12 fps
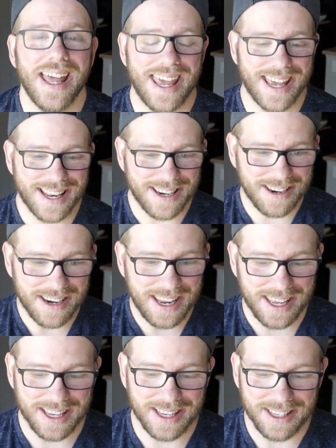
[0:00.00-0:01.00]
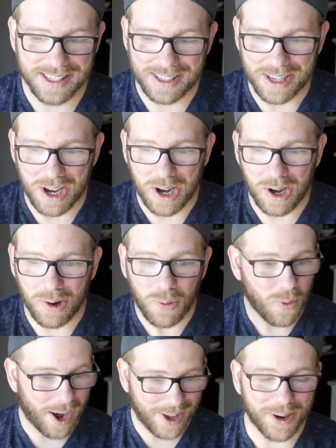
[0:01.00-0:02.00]
It is a
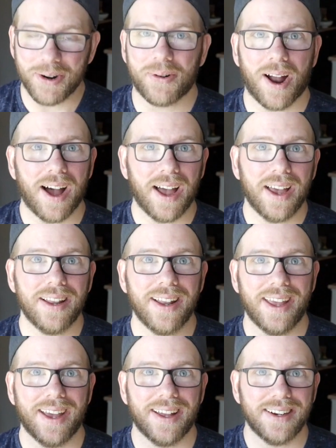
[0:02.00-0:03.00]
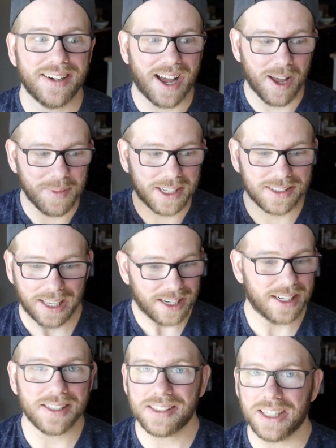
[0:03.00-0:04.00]
wild ride, and I'm
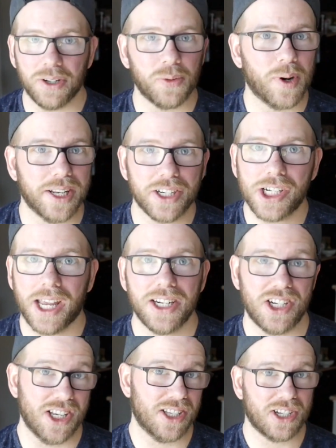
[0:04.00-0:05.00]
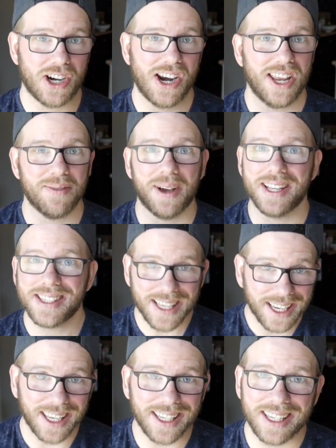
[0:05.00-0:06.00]
excited to see what changes during my
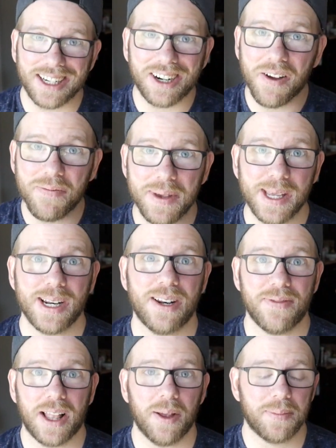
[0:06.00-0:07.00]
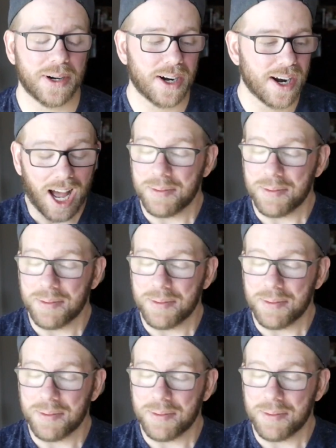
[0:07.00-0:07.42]
second year of being a developer.